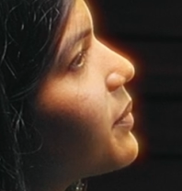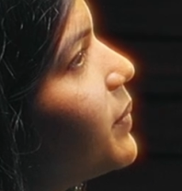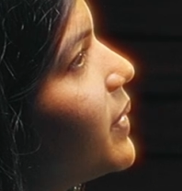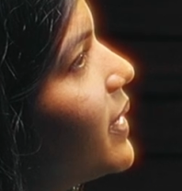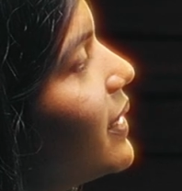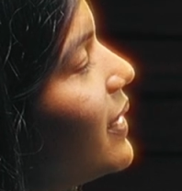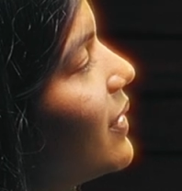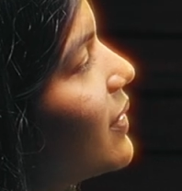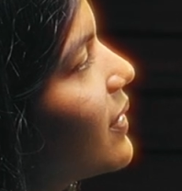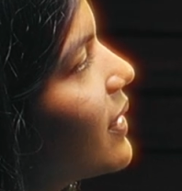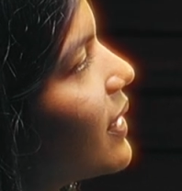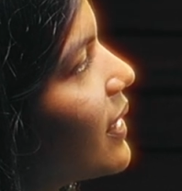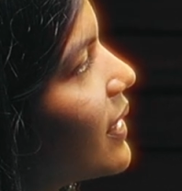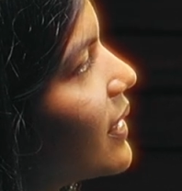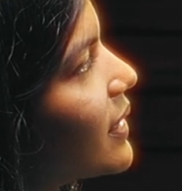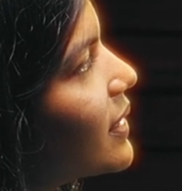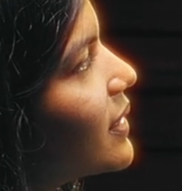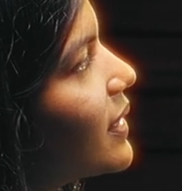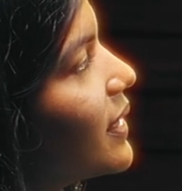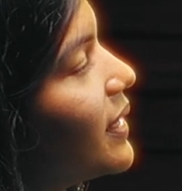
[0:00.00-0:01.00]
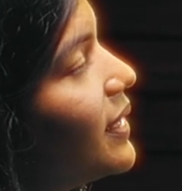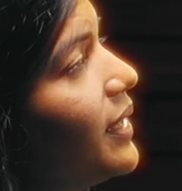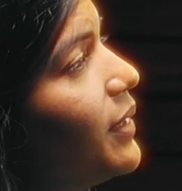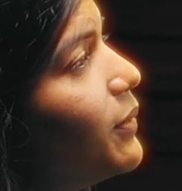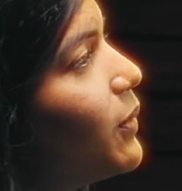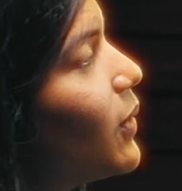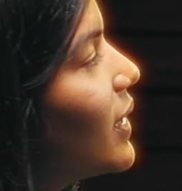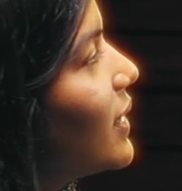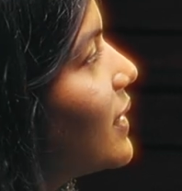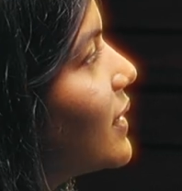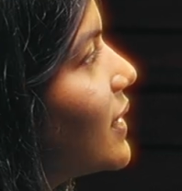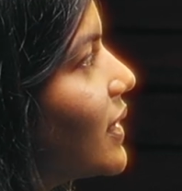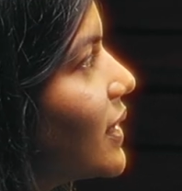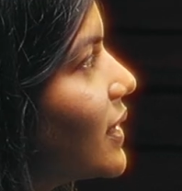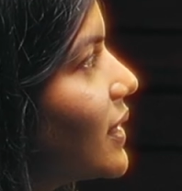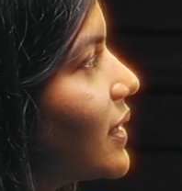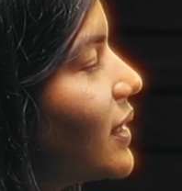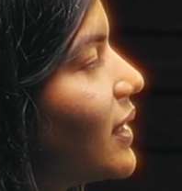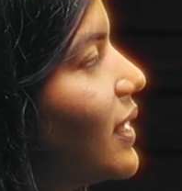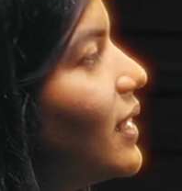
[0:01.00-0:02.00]
completely on us. He wants
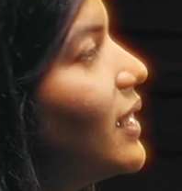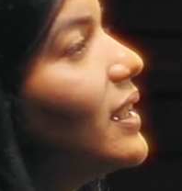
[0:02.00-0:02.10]
us.